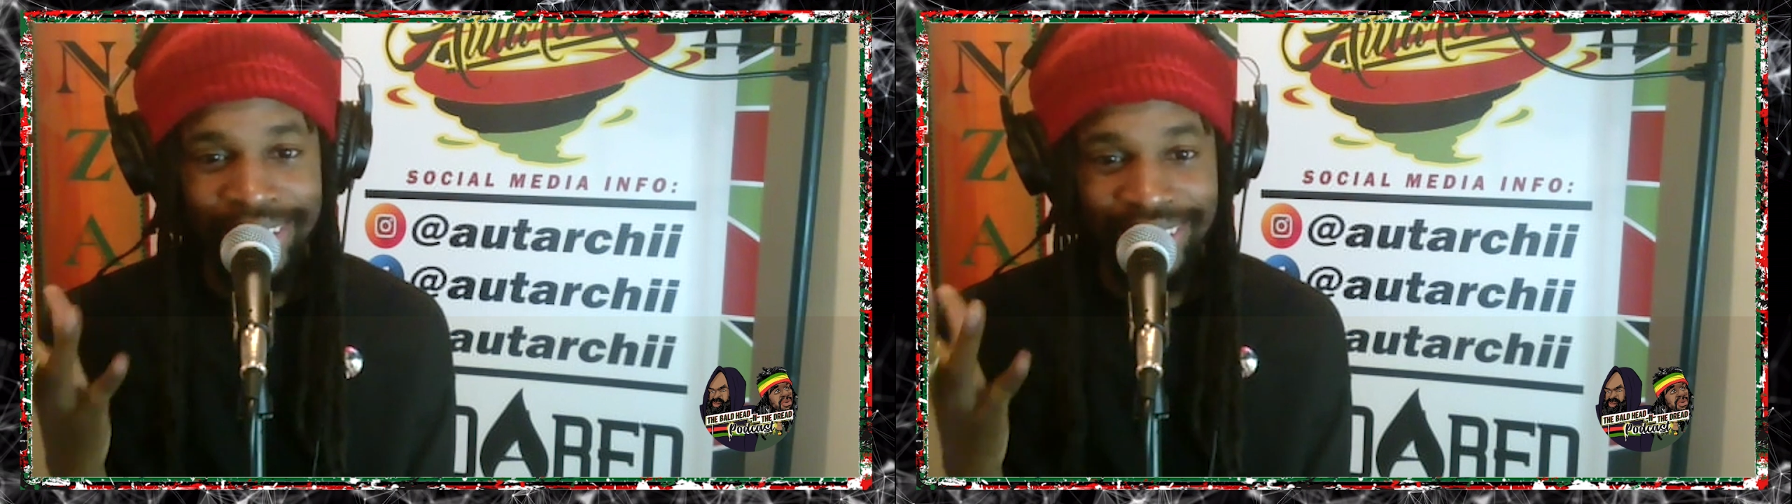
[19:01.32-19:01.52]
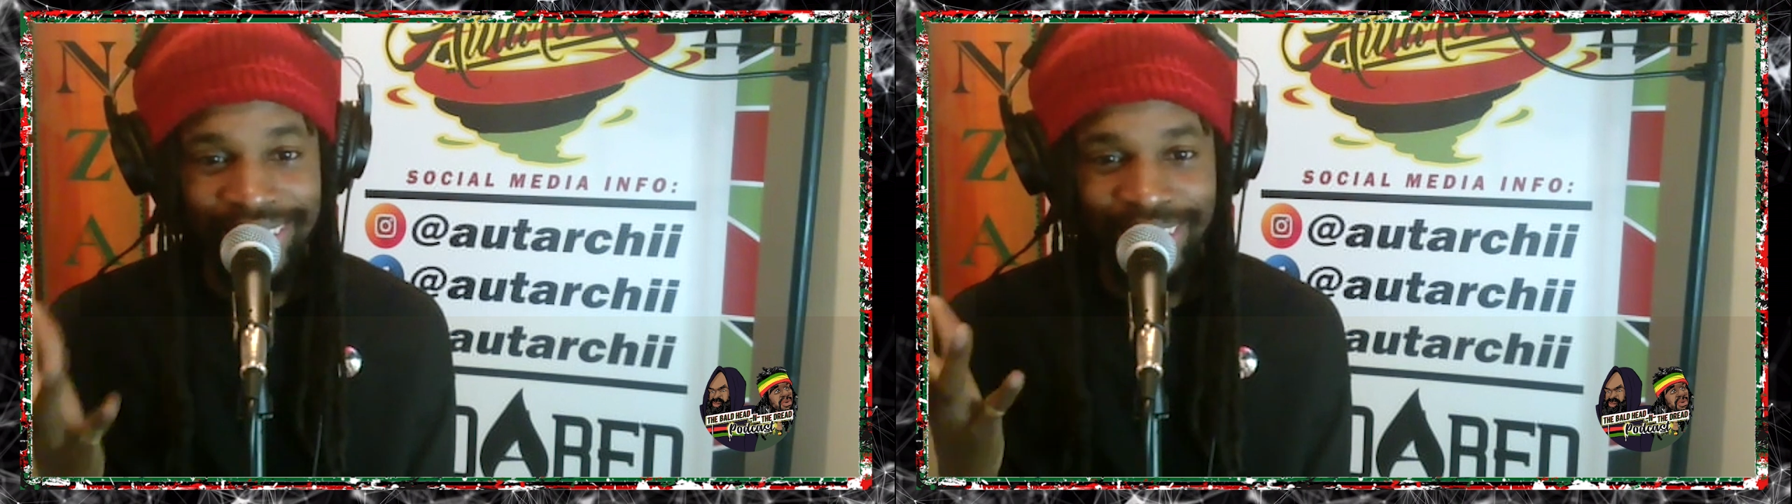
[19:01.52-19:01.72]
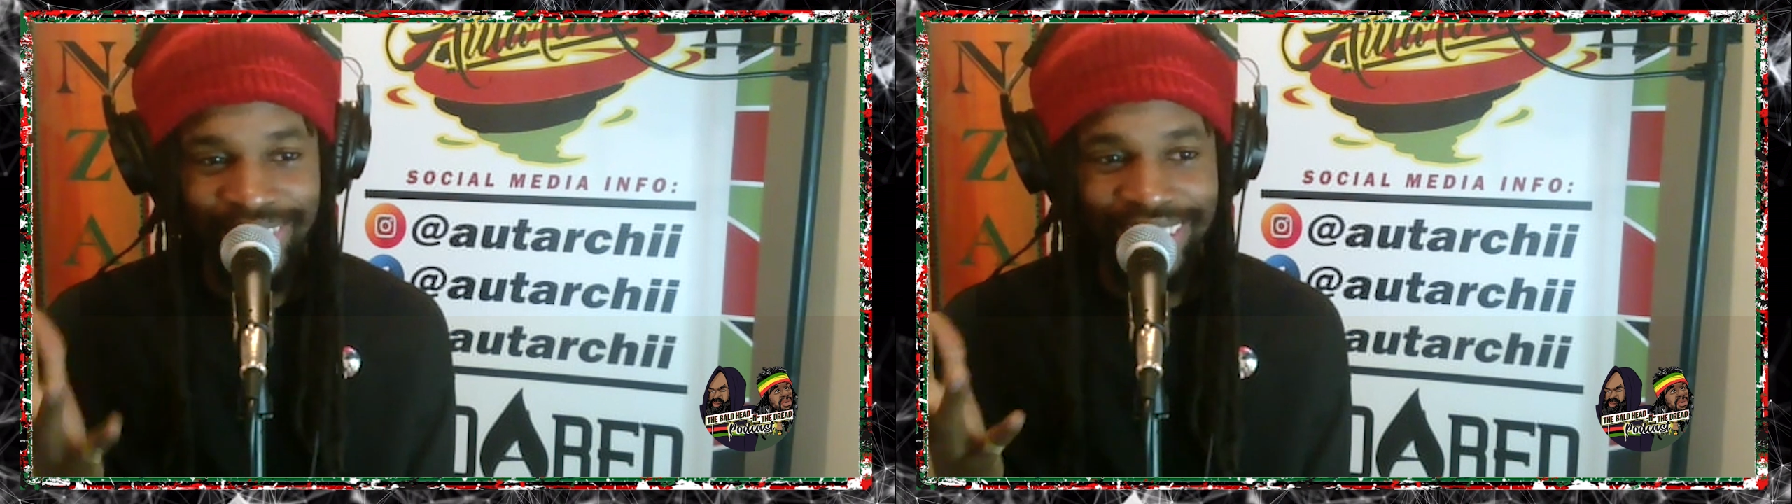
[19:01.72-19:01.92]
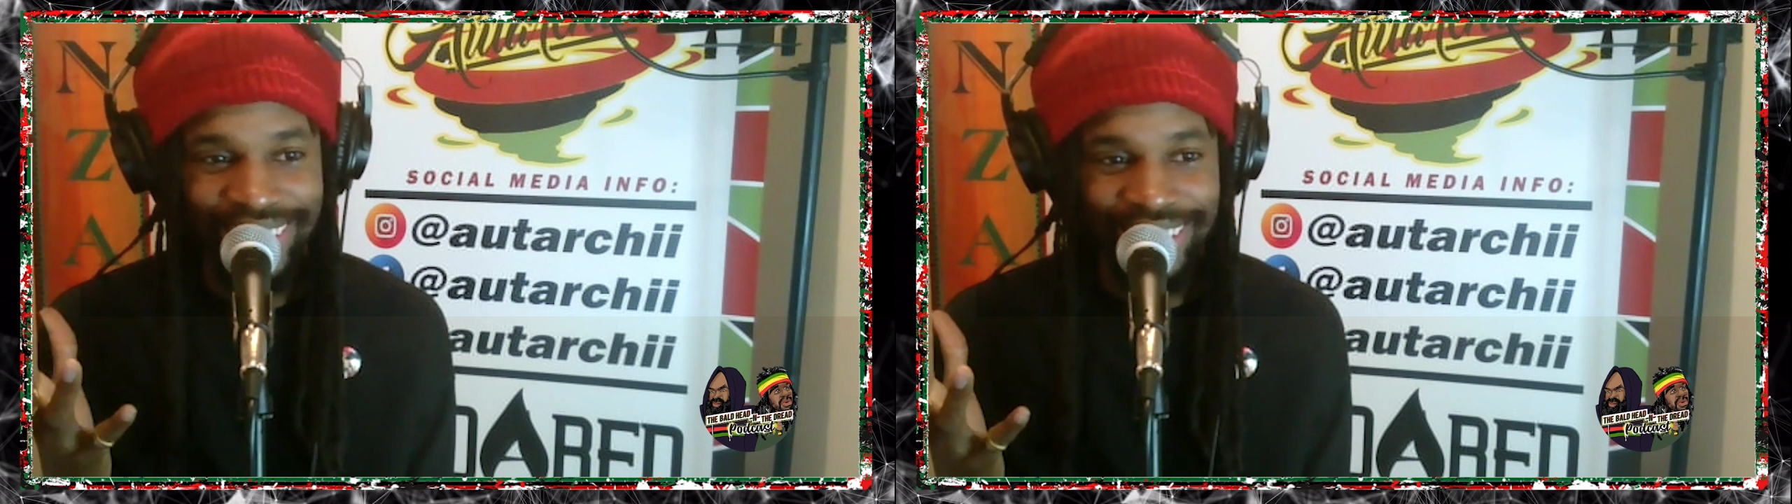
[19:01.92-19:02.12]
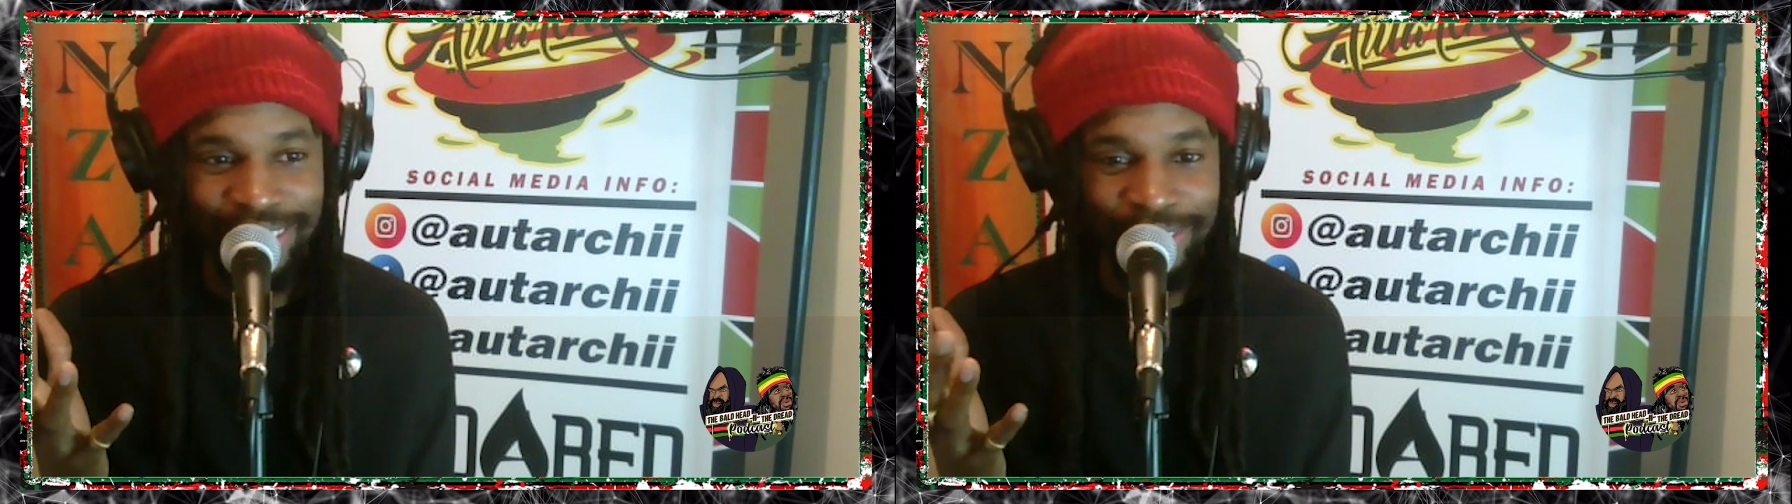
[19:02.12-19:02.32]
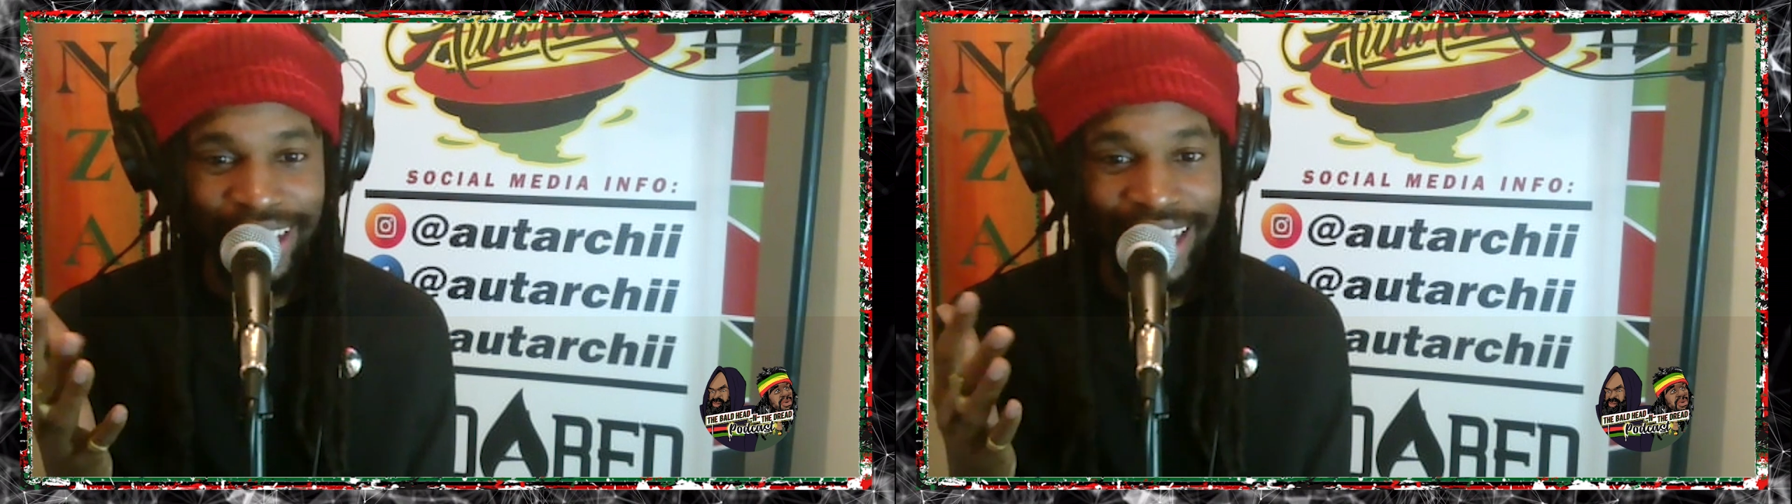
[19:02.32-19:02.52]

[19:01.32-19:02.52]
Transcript: these statements in the fire.